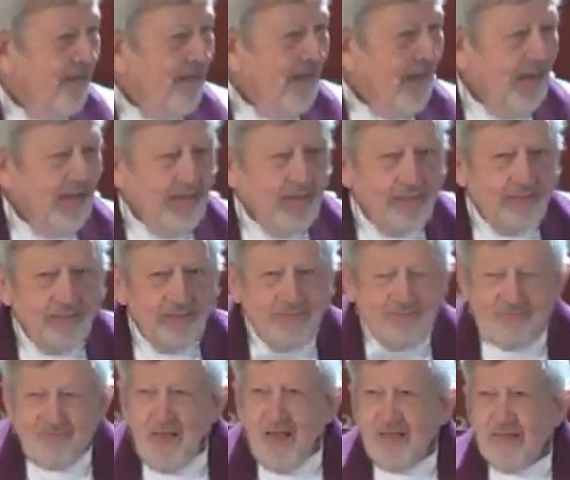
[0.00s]
and
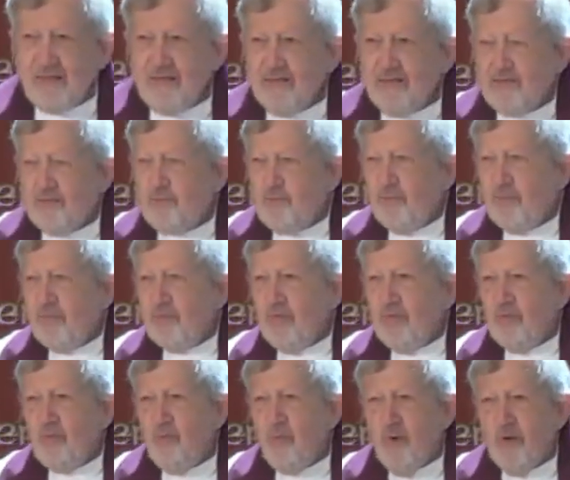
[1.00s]
decided that we were going
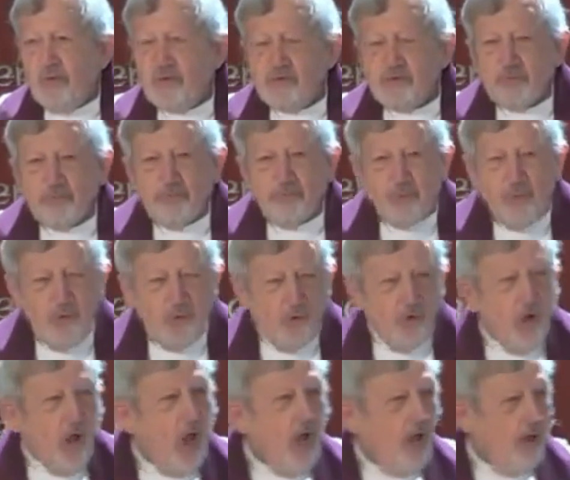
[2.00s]
to watch Pearl
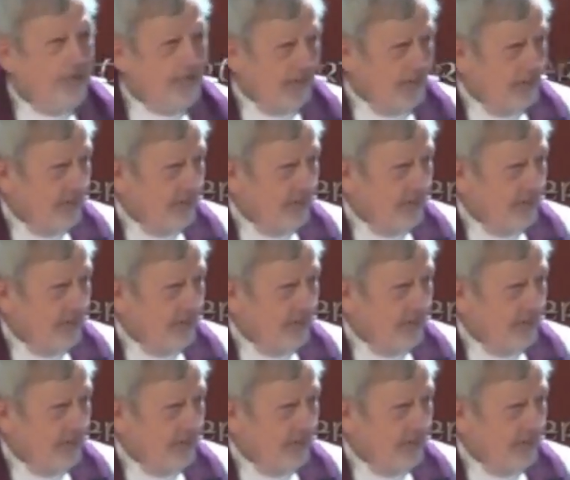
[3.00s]
Harbor.